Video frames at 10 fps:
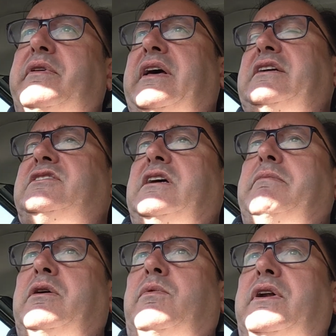with HTM
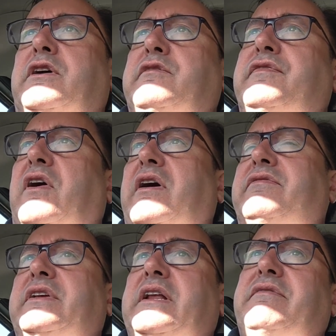
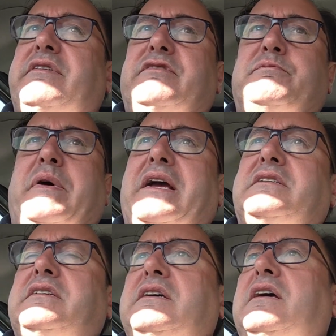01-05 in every
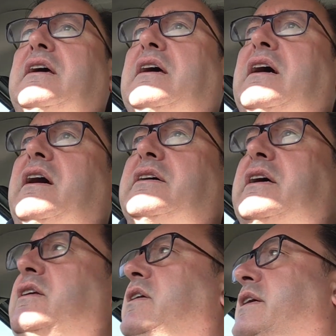respect, uh,
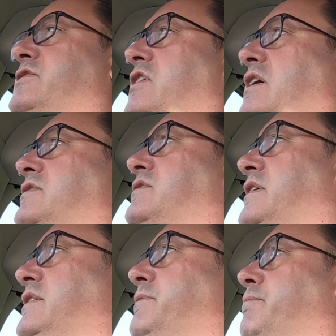can I just,
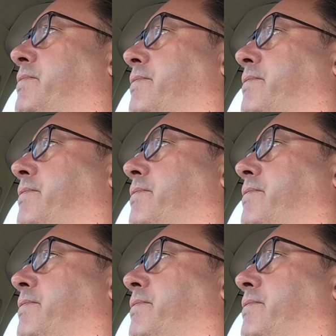in the